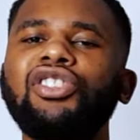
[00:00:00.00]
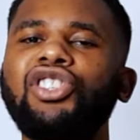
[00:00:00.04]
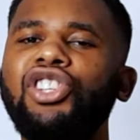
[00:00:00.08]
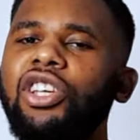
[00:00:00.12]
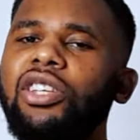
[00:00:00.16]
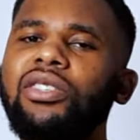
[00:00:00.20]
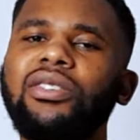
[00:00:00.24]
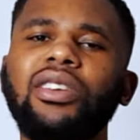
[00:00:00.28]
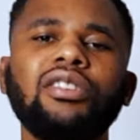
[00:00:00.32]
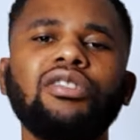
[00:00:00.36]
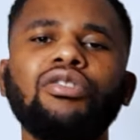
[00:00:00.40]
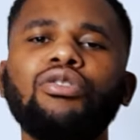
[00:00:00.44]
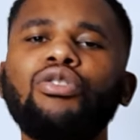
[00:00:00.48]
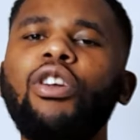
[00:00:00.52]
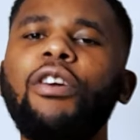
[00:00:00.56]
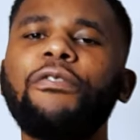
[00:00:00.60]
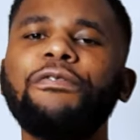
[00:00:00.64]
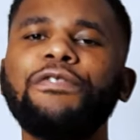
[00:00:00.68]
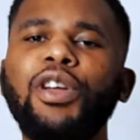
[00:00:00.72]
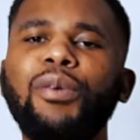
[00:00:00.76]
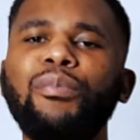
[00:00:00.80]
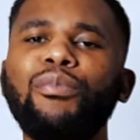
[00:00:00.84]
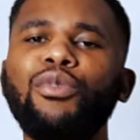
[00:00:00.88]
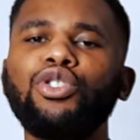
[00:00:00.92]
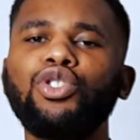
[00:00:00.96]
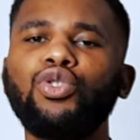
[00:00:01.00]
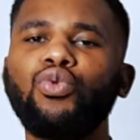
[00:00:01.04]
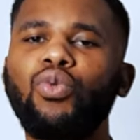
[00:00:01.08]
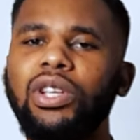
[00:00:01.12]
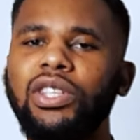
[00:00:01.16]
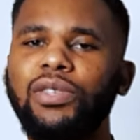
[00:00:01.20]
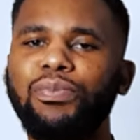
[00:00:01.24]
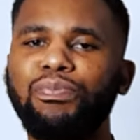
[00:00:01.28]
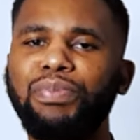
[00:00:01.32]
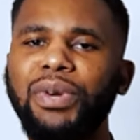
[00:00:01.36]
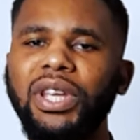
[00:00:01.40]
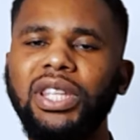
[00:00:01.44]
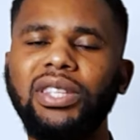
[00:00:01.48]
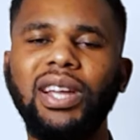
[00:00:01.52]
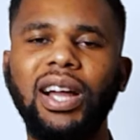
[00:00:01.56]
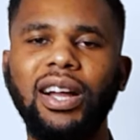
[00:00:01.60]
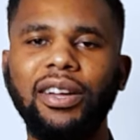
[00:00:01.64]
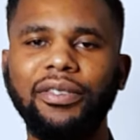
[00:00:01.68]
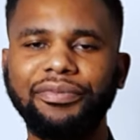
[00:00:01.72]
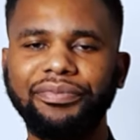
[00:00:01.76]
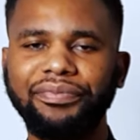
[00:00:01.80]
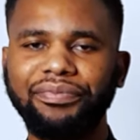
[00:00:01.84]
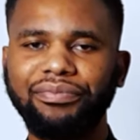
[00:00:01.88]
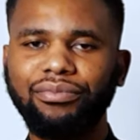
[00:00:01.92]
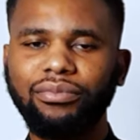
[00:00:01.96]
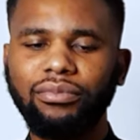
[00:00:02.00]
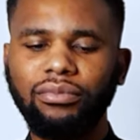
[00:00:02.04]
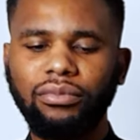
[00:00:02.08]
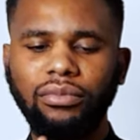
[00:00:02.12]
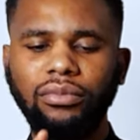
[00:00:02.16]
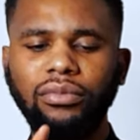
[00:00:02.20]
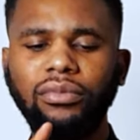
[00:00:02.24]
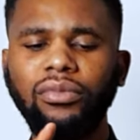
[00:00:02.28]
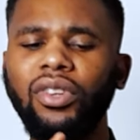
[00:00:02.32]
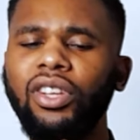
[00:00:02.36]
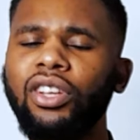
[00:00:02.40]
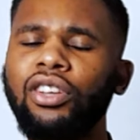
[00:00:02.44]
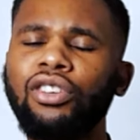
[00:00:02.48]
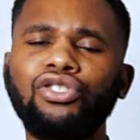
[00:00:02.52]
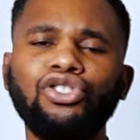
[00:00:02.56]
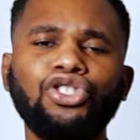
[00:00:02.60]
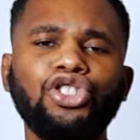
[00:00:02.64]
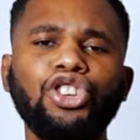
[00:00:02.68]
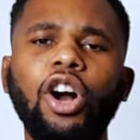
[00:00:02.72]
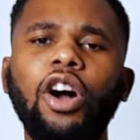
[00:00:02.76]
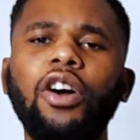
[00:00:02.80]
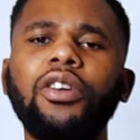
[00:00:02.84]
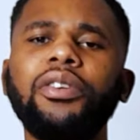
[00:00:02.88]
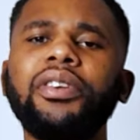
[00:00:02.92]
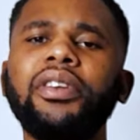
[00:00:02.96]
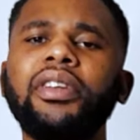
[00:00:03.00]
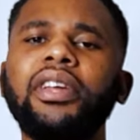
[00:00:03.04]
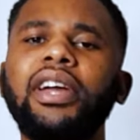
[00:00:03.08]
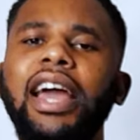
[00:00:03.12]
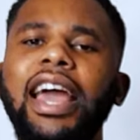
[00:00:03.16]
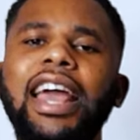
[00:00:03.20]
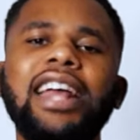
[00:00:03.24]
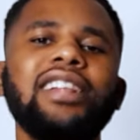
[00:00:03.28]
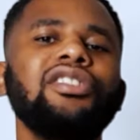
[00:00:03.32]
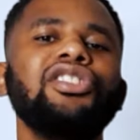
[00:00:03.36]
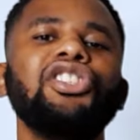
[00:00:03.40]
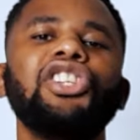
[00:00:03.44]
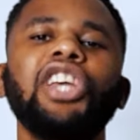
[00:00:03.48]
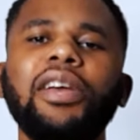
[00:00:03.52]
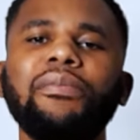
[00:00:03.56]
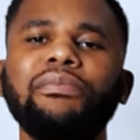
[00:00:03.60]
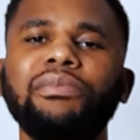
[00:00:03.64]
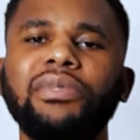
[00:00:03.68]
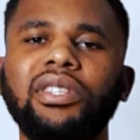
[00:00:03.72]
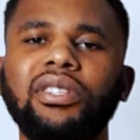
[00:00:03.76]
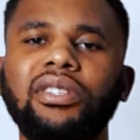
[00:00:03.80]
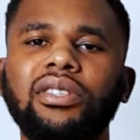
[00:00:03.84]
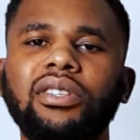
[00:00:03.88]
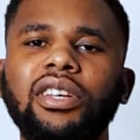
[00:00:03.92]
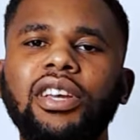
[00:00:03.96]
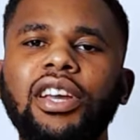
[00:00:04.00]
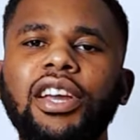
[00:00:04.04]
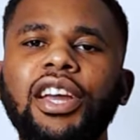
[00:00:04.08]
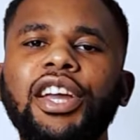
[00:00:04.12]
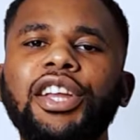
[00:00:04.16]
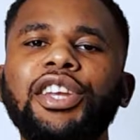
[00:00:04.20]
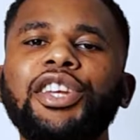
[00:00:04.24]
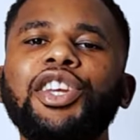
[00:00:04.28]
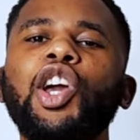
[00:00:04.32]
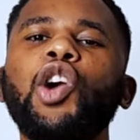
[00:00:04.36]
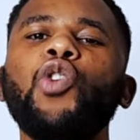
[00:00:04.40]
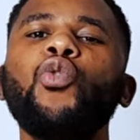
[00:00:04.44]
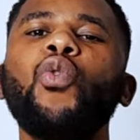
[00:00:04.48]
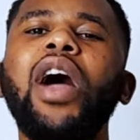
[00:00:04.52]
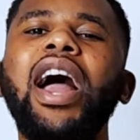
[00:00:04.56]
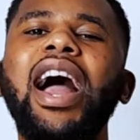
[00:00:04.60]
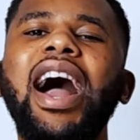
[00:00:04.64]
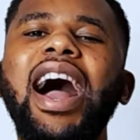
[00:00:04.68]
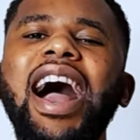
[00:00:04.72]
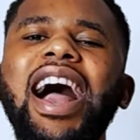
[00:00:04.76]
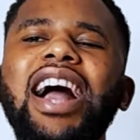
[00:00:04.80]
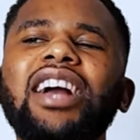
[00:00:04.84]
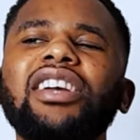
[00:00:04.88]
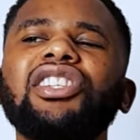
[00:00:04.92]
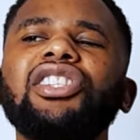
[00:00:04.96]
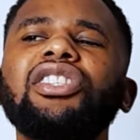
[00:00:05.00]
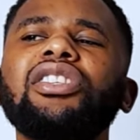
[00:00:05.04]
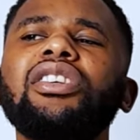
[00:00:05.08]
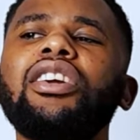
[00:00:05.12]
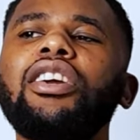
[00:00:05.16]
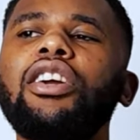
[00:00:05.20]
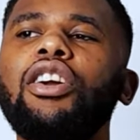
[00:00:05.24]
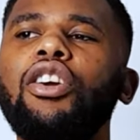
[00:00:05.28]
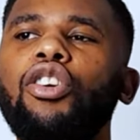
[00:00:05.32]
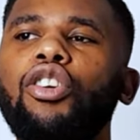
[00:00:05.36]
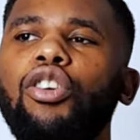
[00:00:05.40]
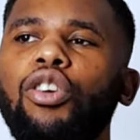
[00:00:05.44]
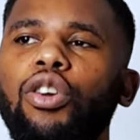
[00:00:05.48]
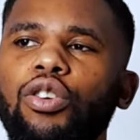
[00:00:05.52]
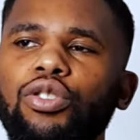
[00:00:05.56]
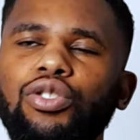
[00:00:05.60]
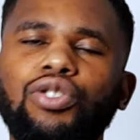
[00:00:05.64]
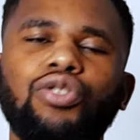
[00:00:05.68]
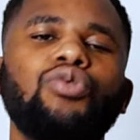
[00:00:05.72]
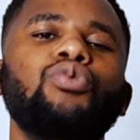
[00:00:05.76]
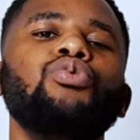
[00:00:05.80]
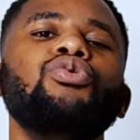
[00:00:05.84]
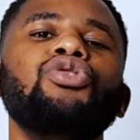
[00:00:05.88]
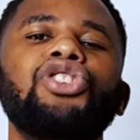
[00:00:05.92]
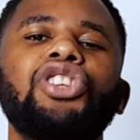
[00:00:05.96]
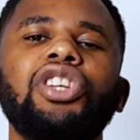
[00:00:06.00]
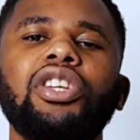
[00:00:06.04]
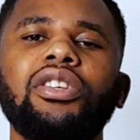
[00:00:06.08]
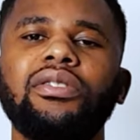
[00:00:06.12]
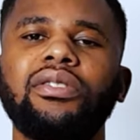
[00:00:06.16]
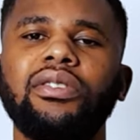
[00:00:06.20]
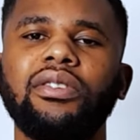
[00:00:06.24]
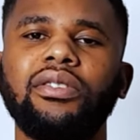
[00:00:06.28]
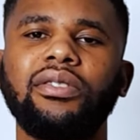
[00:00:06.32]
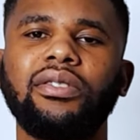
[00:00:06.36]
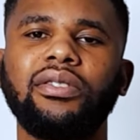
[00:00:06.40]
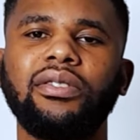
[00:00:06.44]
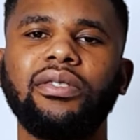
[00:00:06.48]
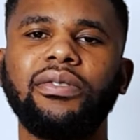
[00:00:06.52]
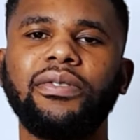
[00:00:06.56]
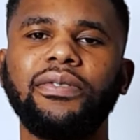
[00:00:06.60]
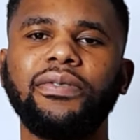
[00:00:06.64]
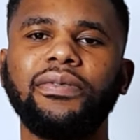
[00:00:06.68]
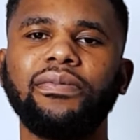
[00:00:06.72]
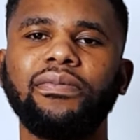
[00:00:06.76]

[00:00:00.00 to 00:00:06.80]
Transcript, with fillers: Jesus loved the most was Peter, John, and James. They were actually close to Jesus.